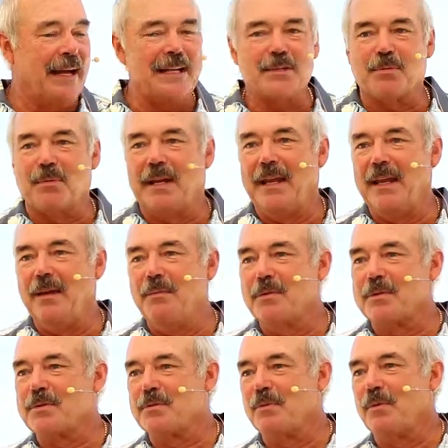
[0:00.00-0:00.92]
That's what he
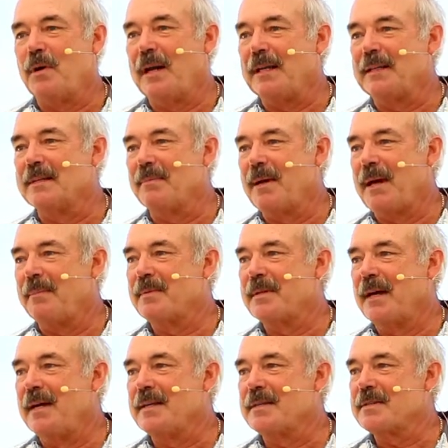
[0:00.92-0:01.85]
was wanting to
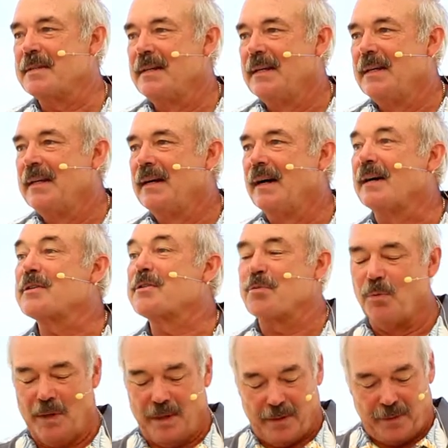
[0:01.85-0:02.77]
baptize
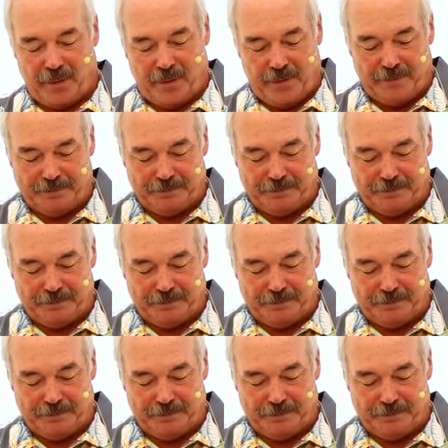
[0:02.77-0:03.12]
us with.